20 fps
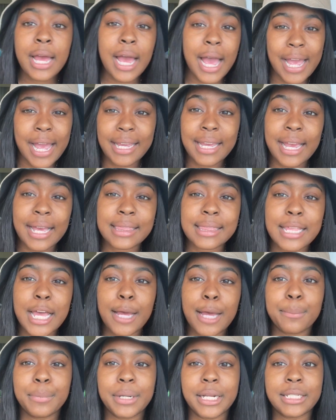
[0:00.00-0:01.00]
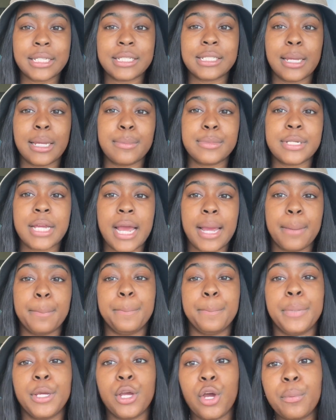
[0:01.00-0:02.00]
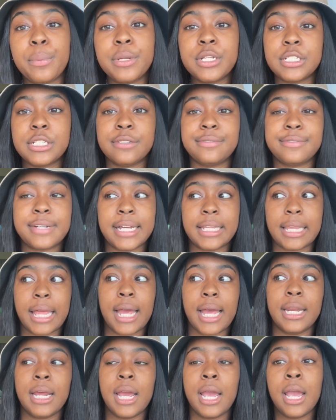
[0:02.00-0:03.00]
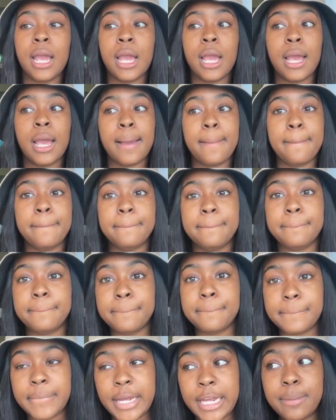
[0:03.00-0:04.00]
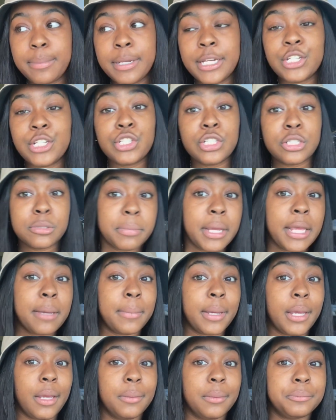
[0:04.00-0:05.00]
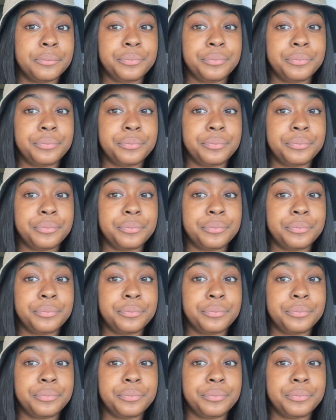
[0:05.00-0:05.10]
I get that, but at the same time, be open to the fact that maybe, just maybe,